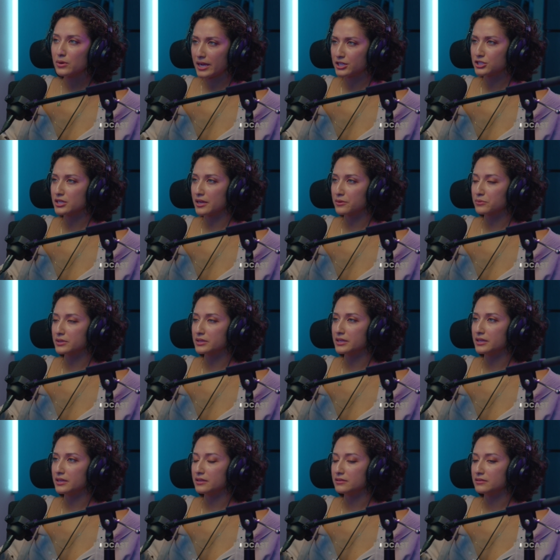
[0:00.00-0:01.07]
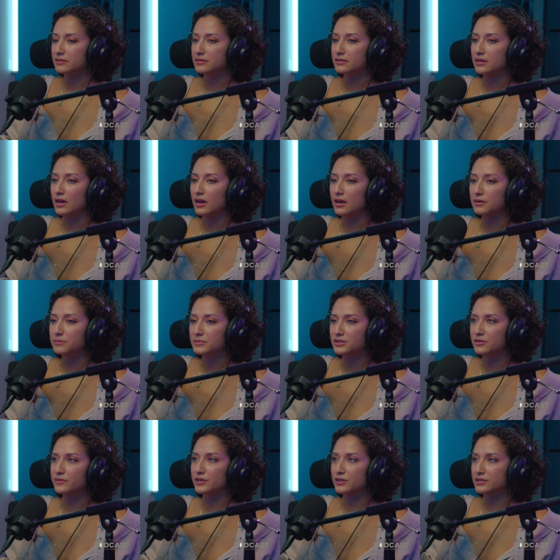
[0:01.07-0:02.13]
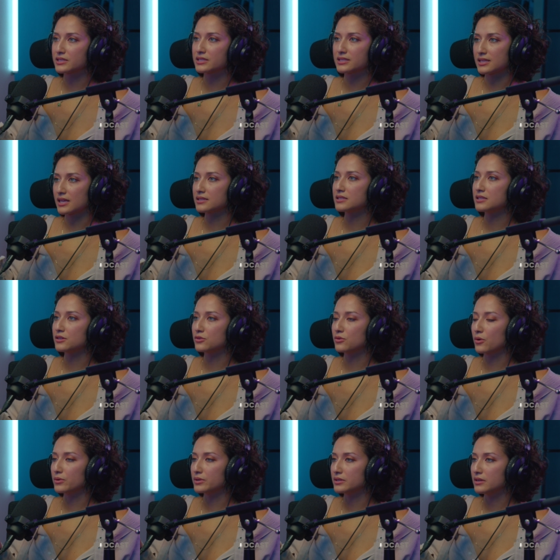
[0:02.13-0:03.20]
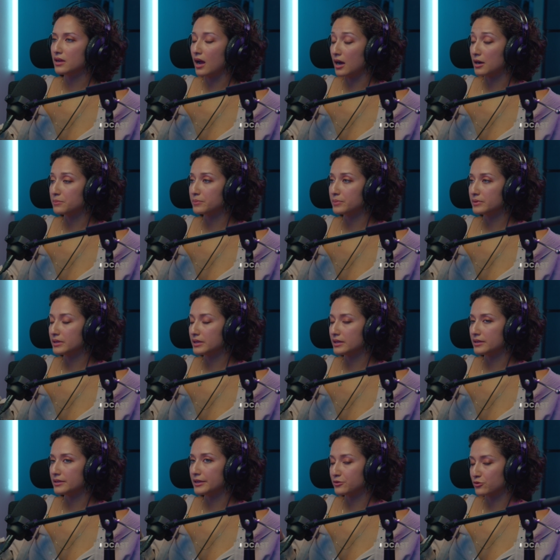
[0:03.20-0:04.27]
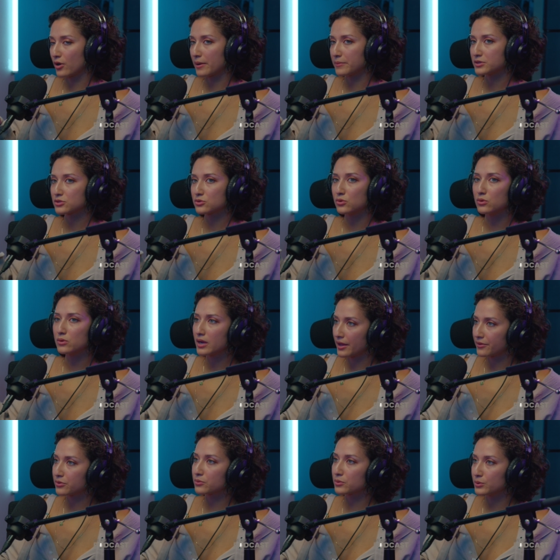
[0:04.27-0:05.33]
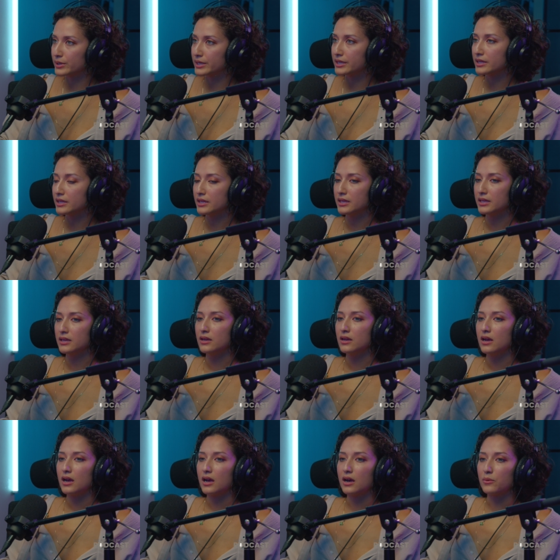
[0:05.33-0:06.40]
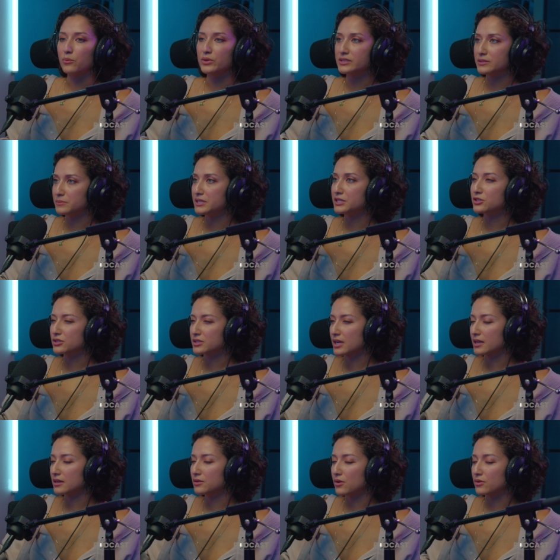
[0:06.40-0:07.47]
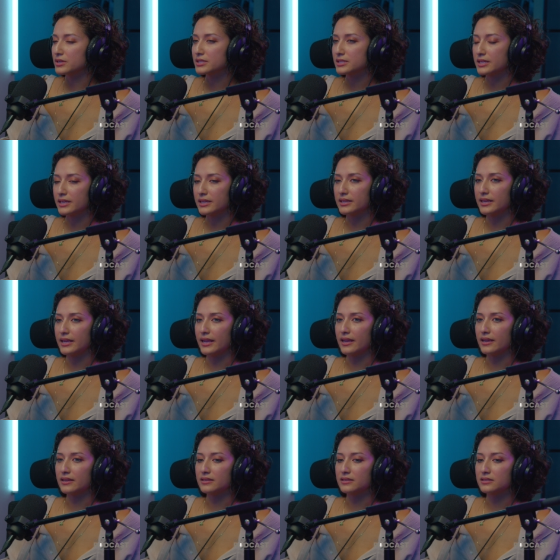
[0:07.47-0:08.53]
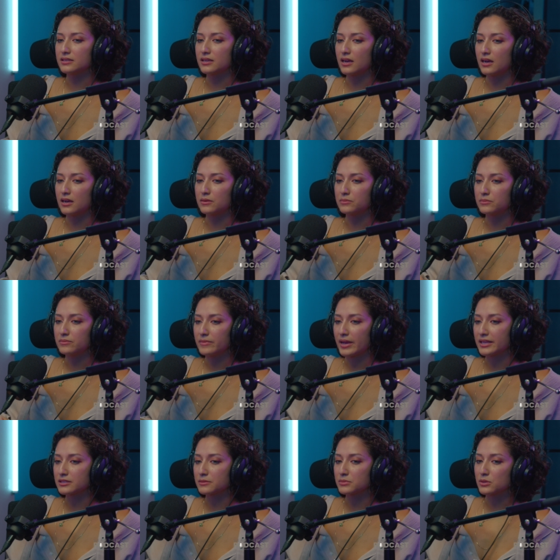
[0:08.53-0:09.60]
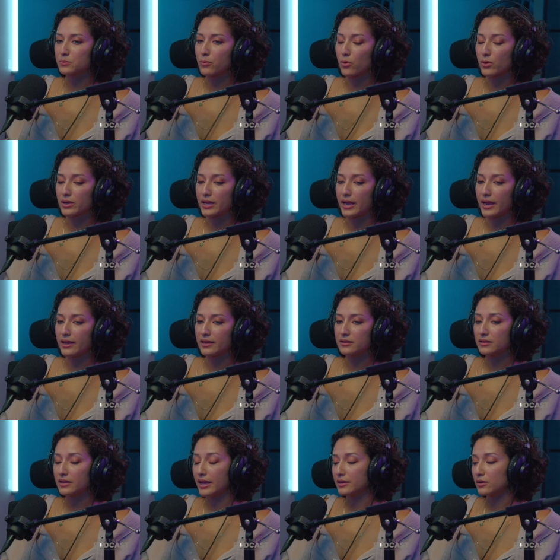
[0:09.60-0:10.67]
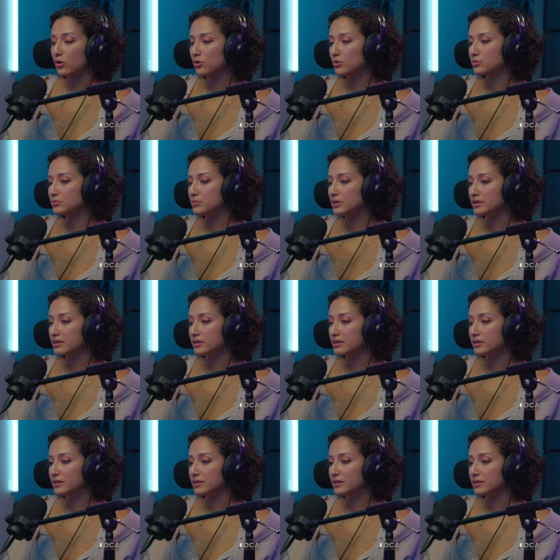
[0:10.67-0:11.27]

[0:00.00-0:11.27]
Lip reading: I actually had really severe dyslexia growing up and in grammar school, got through it when some teachers kind of noticed it, and had some support at home,